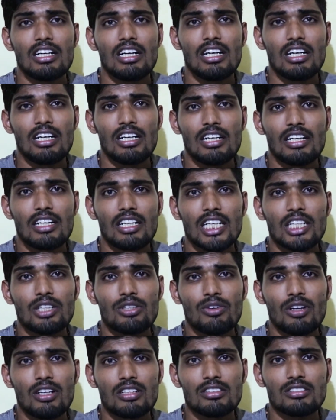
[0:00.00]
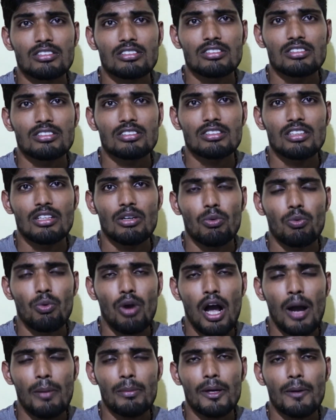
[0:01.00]
uh, it runs
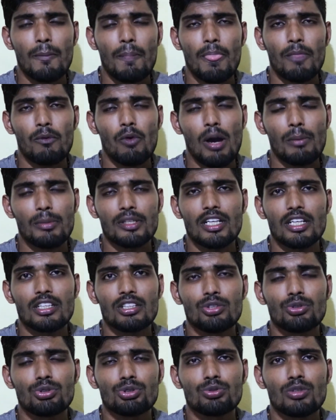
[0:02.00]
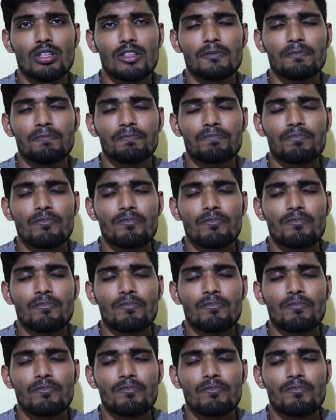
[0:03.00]
warmer, warmer than usual.